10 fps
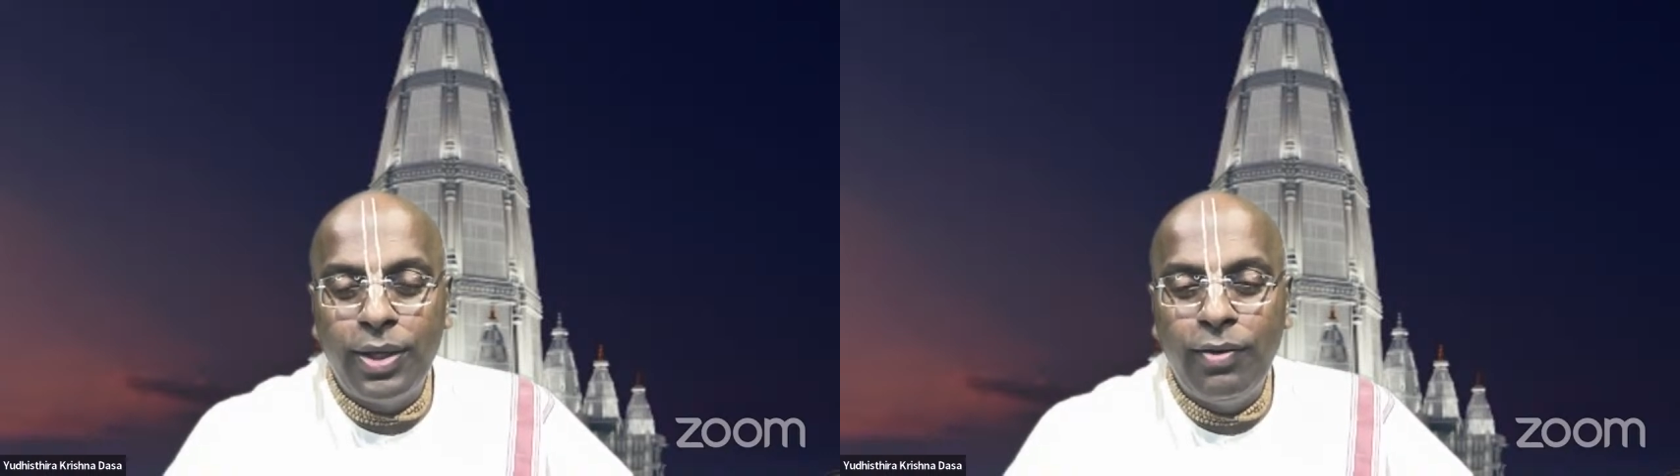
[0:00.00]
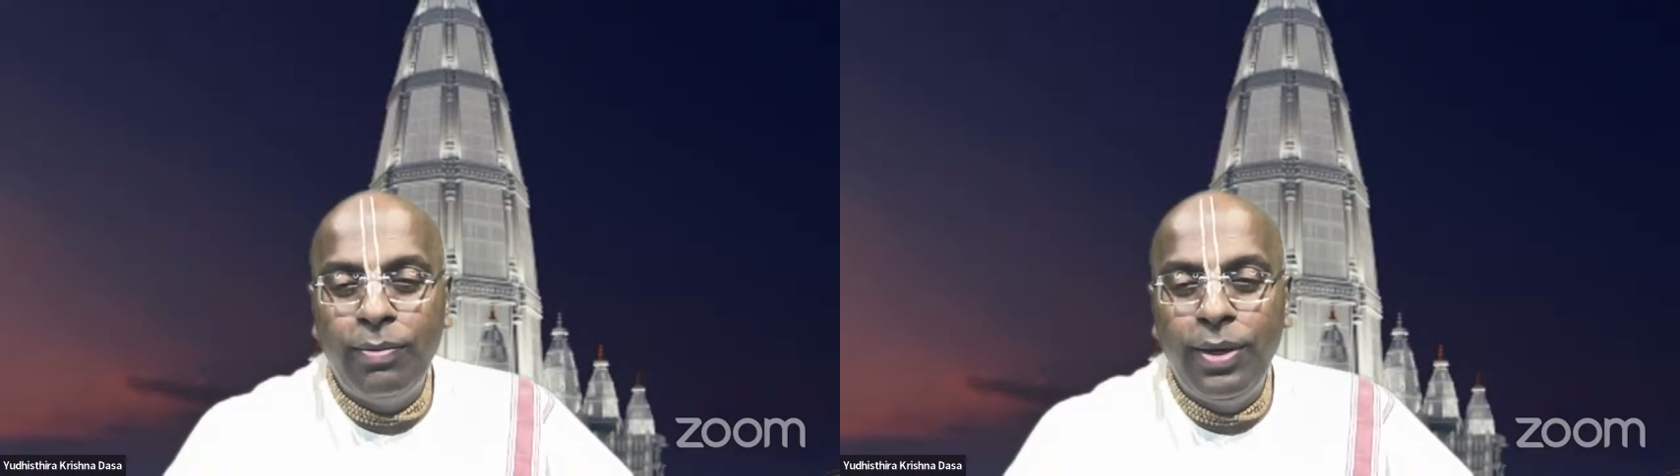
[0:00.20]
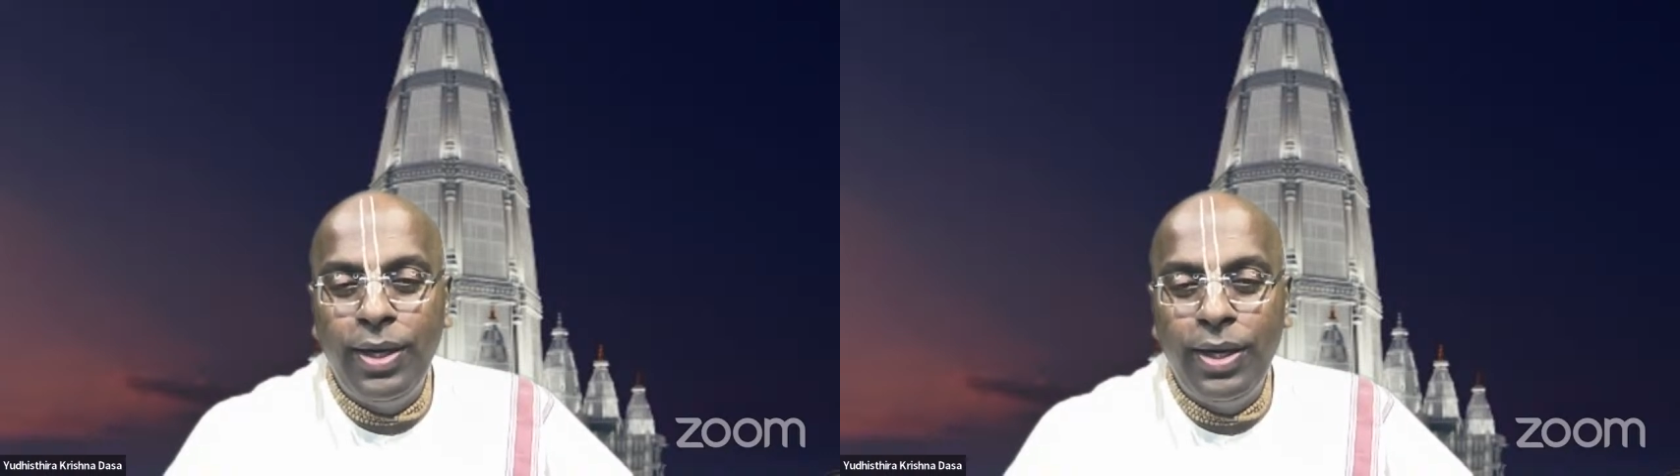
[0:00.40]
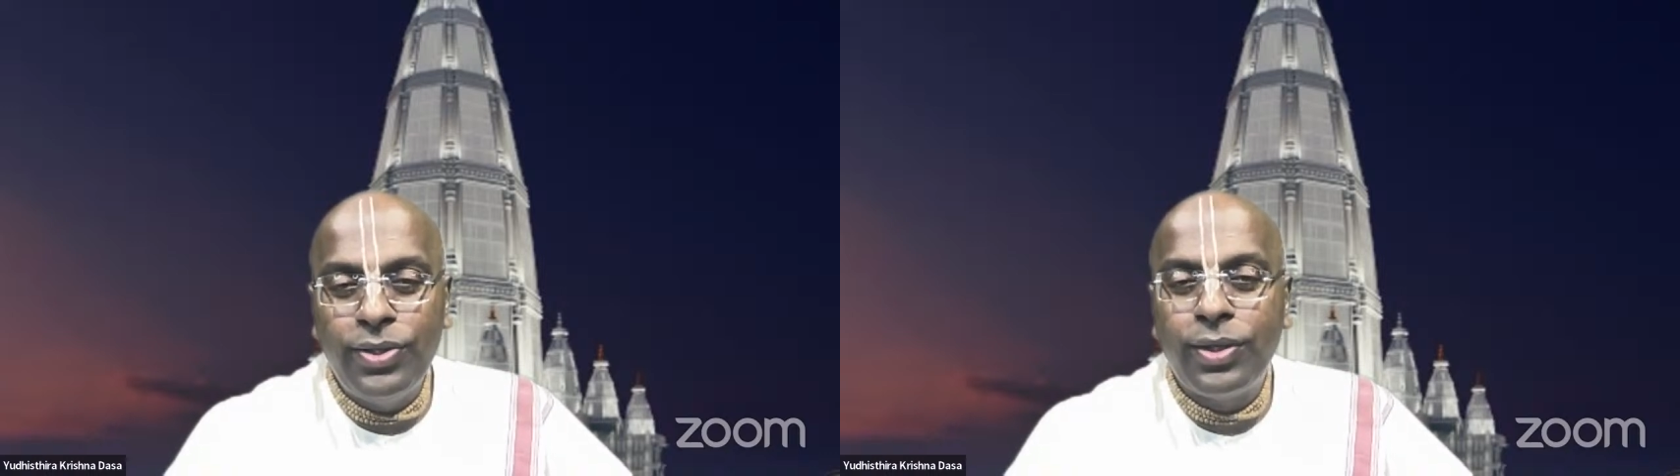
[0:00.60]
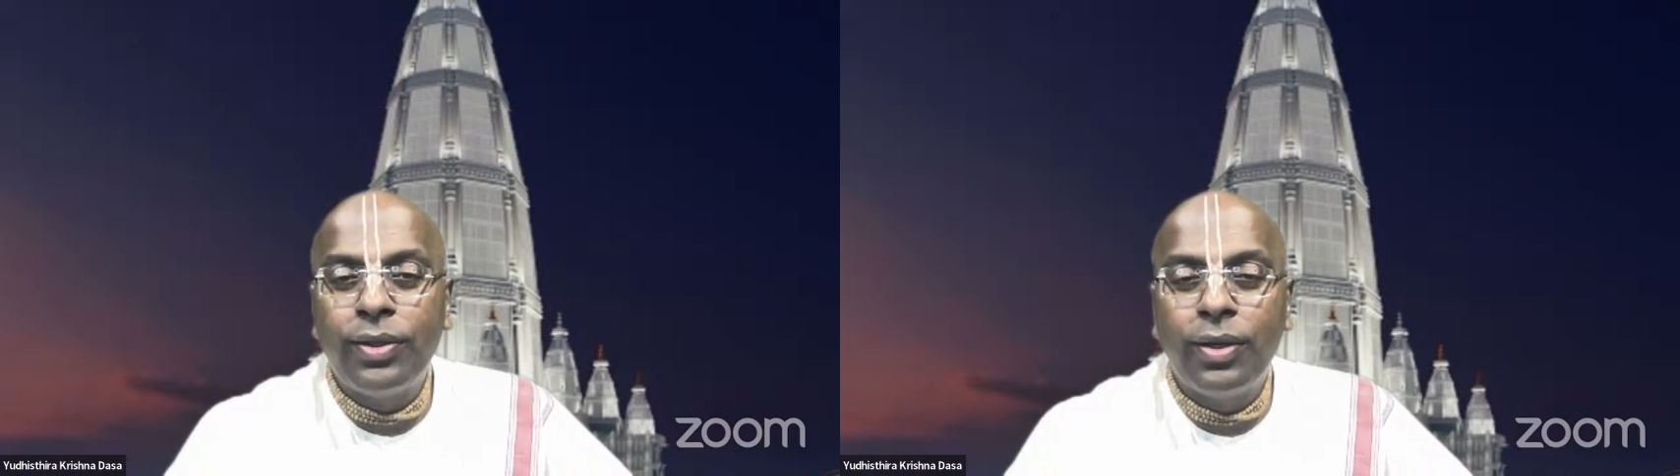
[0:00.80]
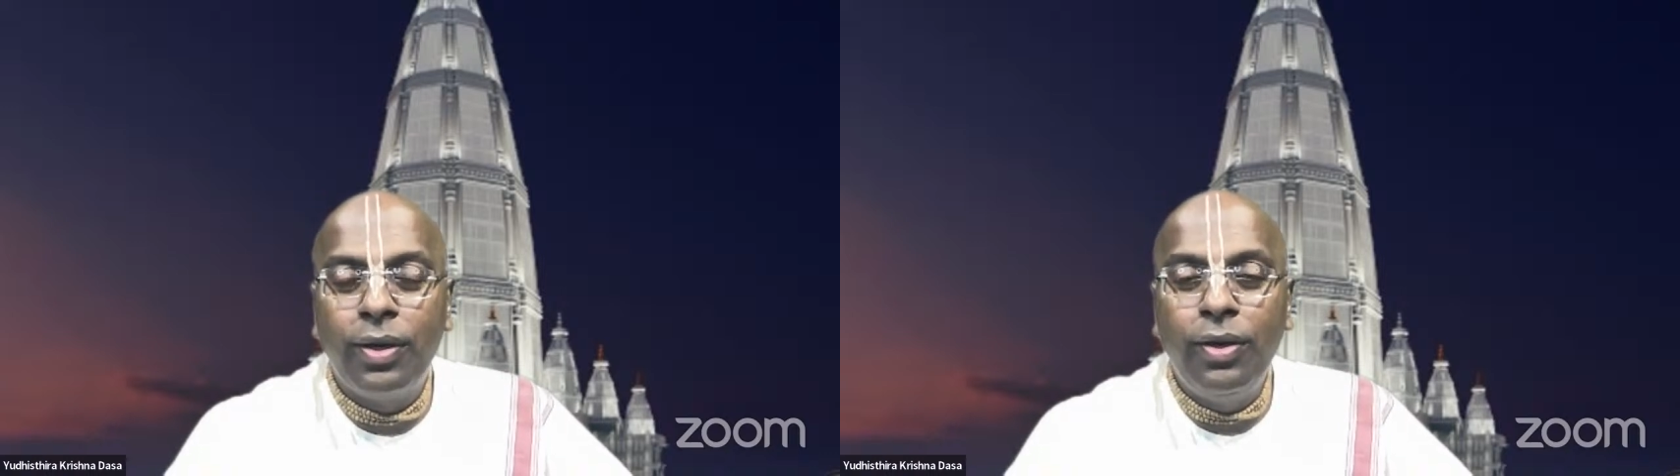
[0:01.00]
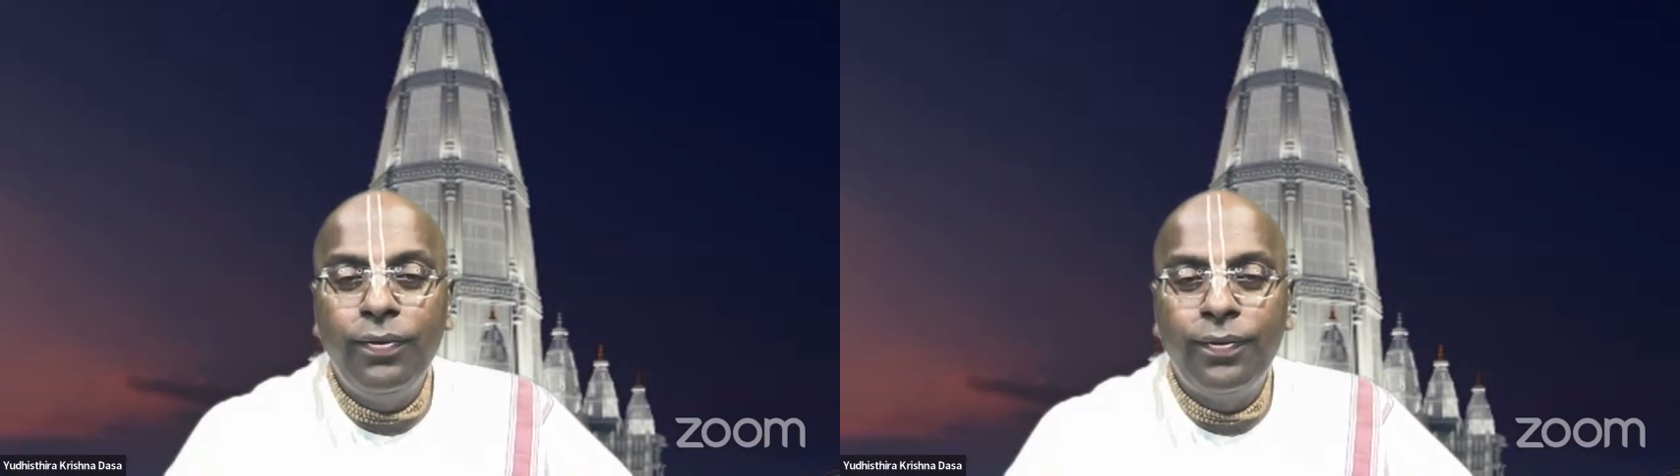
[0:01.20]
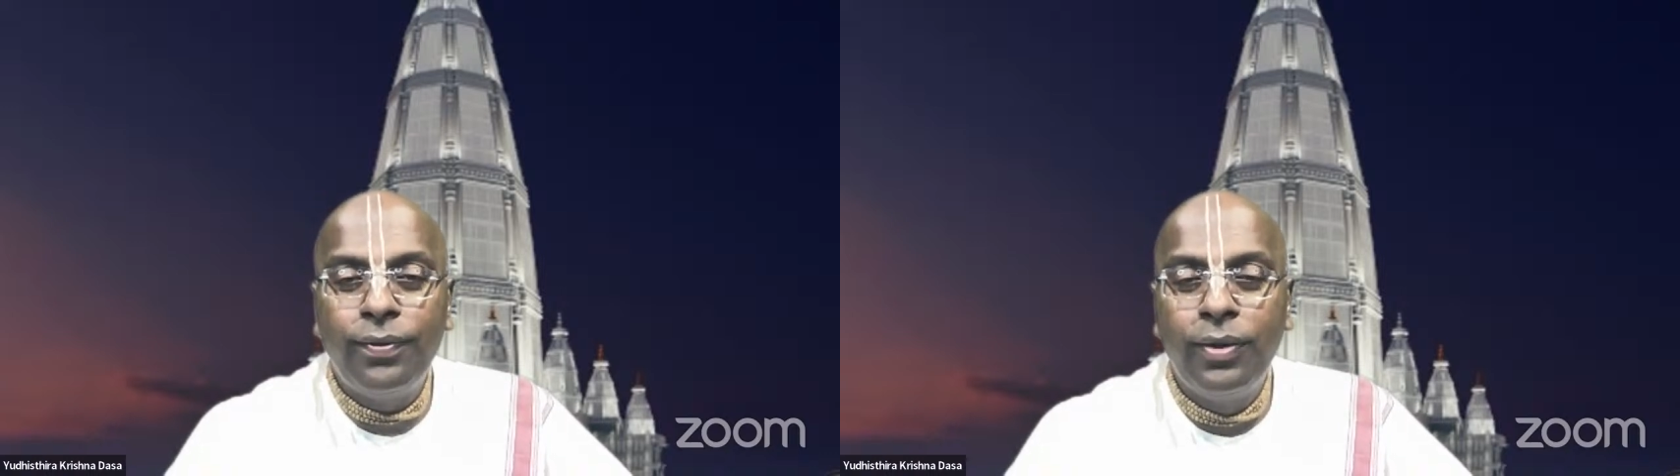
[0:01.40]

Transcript: covered by dust of